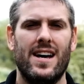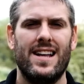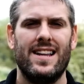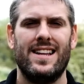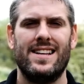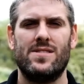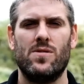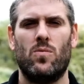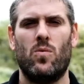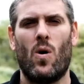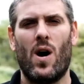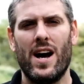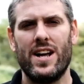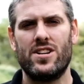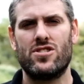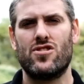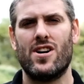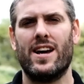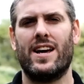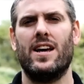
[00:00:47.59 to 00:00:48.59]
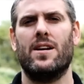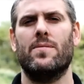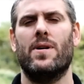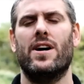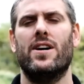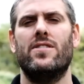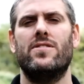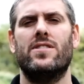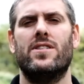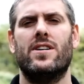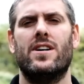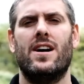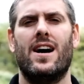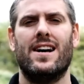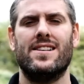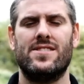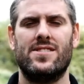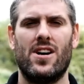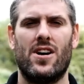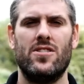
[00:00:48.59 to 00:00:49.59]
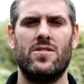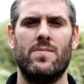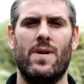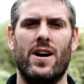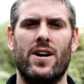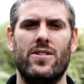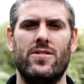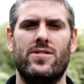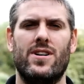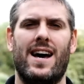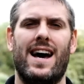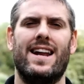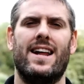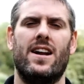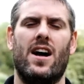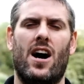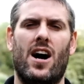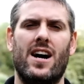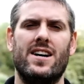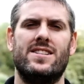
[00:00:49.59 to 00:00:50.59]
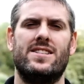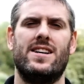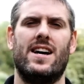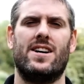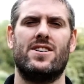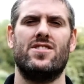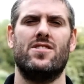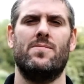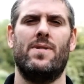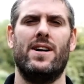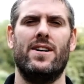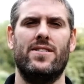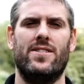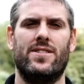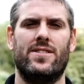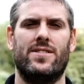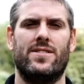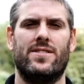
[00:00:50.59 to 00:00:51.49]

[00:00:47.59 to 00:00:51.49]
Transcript: There's a wide tracking mode, a zone mode, and an eye detection mode.